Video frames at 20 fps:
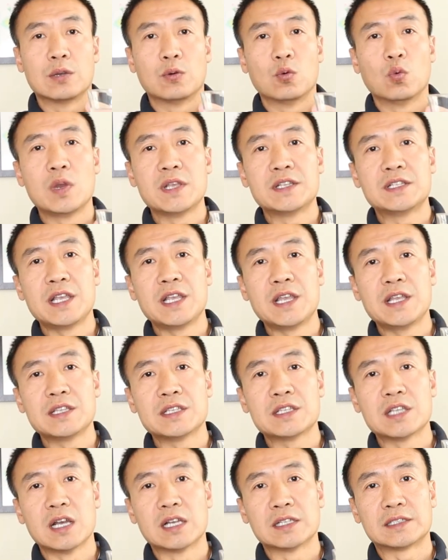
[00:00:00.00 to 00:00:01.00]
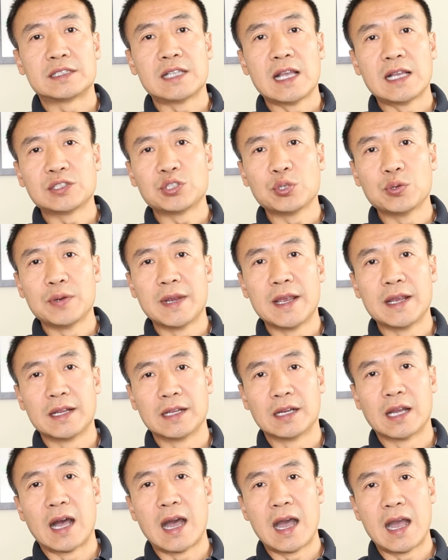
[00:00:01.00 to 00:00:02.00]
Within the
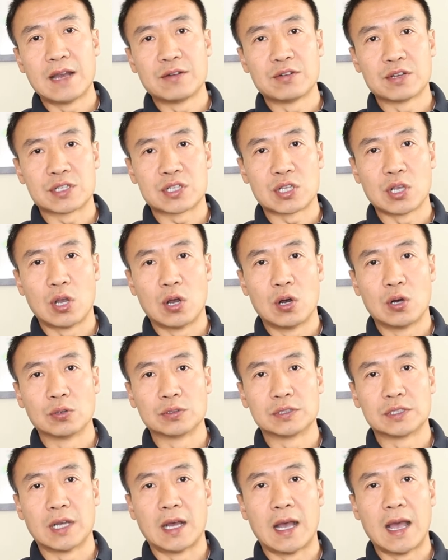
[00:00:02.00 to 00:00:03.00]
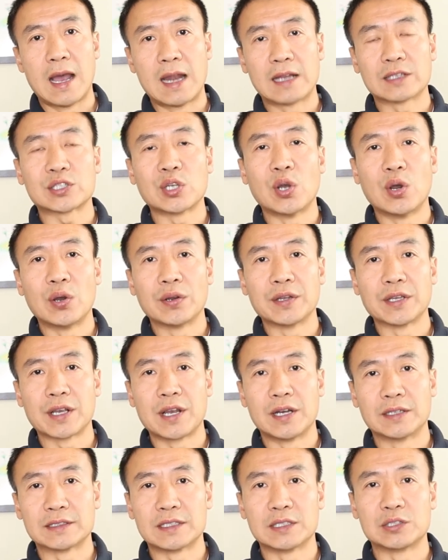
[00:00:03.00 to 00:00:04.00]
saturated hydrosol, the allantoin
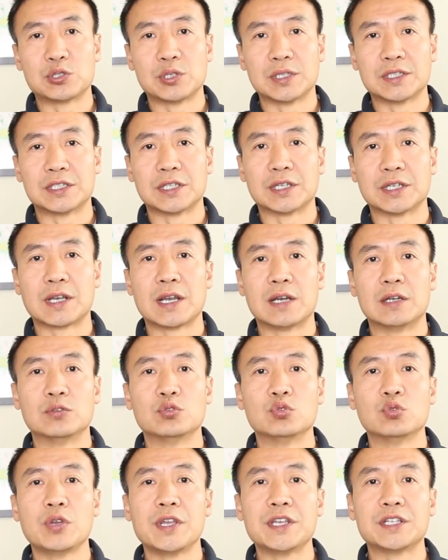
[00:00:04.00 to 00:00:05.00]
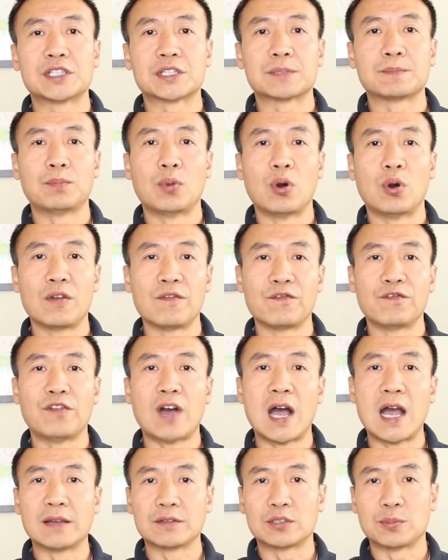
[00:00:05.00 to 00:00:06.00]
concentration can reach
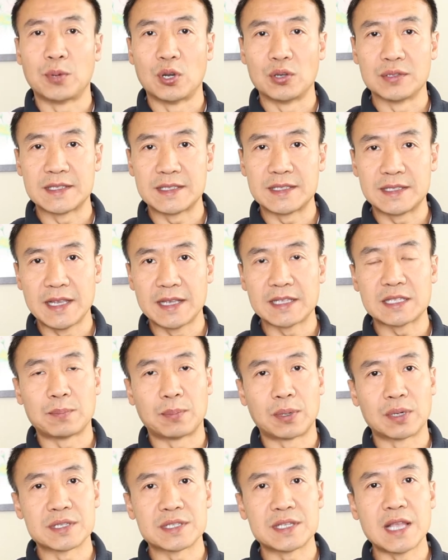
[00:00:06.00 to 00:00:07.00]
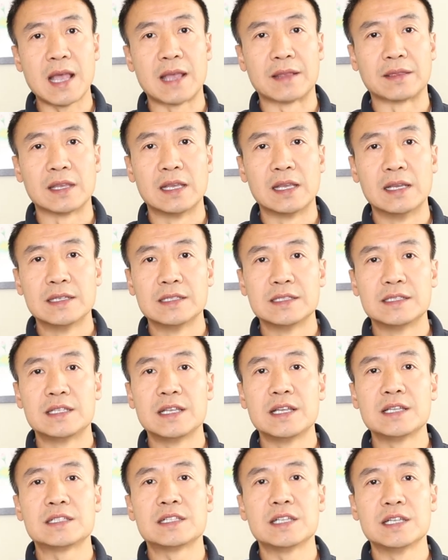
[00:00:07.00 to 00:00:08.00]
0.5 to 0.6%.
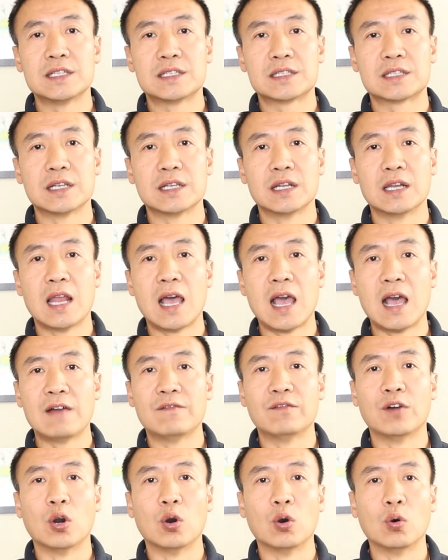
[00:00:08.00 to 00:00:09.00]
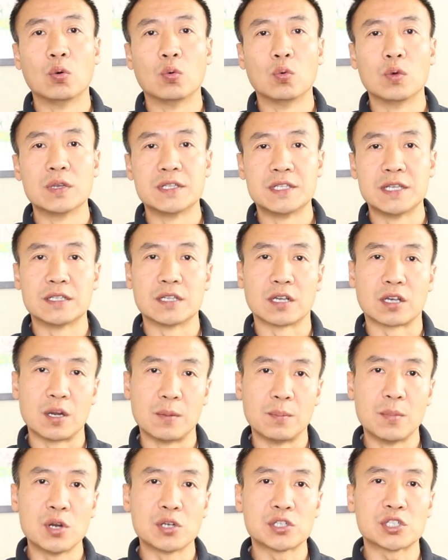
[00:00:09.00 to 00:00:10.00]
This is the level within the
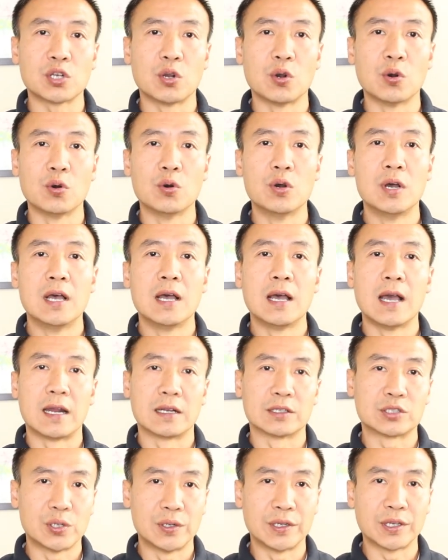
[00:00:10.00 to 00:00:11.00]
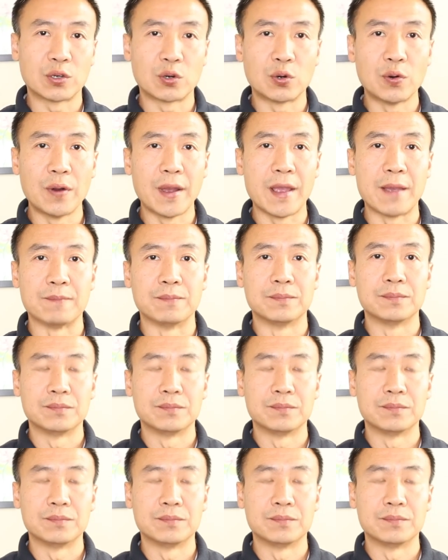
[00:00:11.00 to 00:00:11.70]
commercial allantoin cream.